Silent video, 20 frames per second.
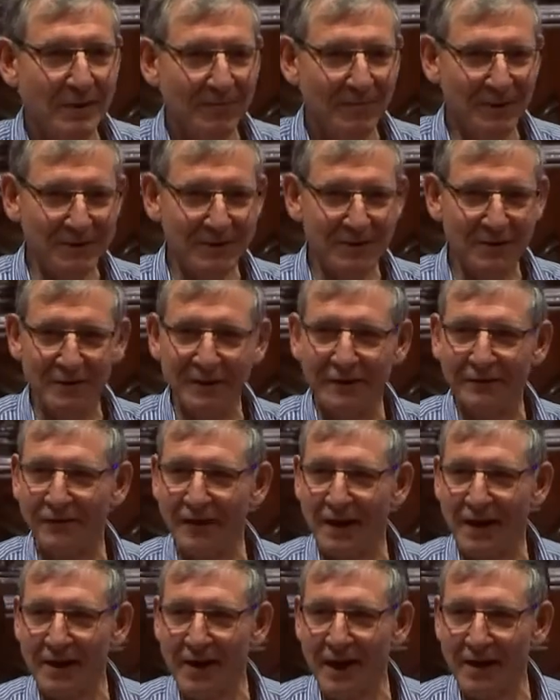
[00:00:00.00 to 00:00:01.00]
but certainly
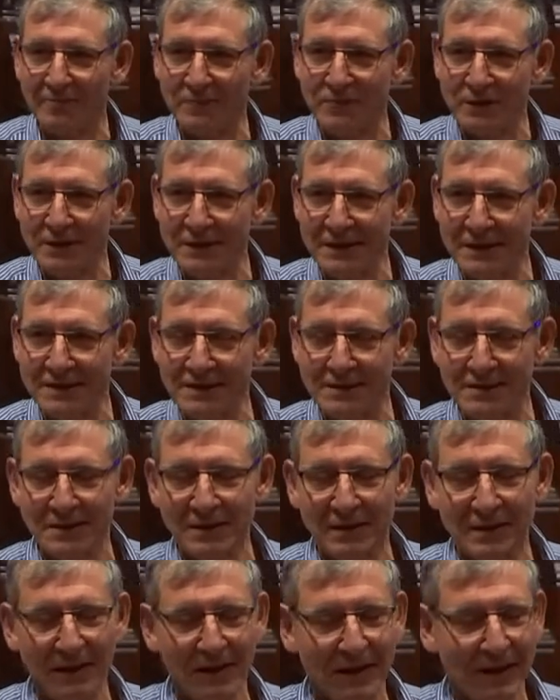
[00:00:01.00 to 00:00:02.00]
for our gum trees,
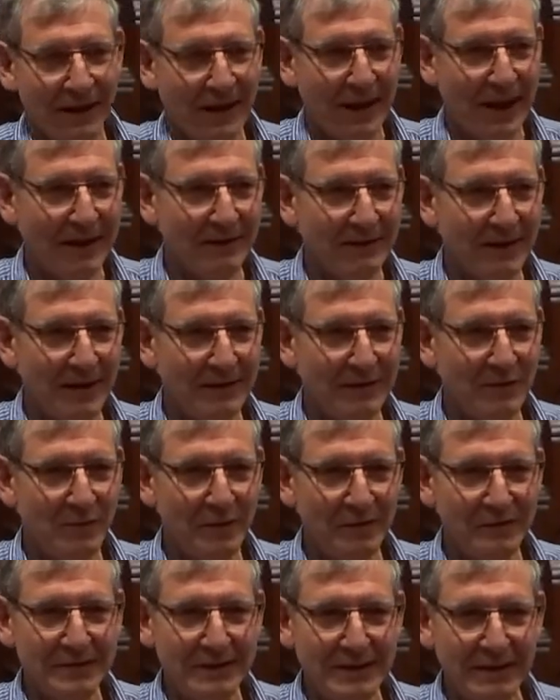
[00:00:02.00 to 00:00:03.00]
and you would
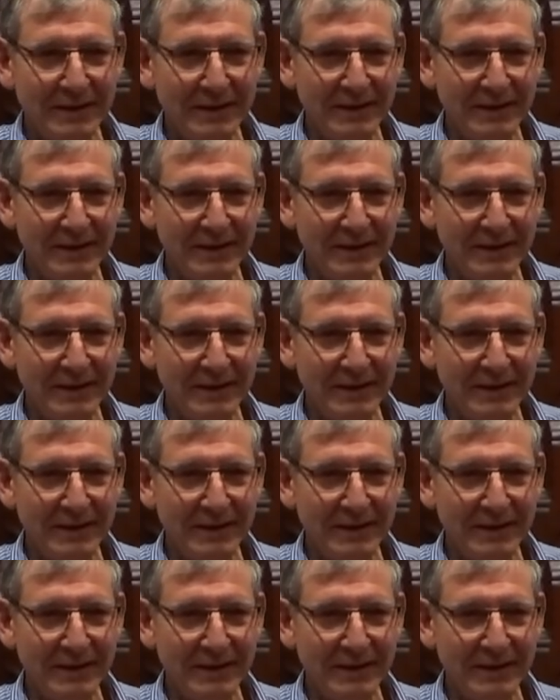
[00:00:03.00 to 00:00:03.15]
have seen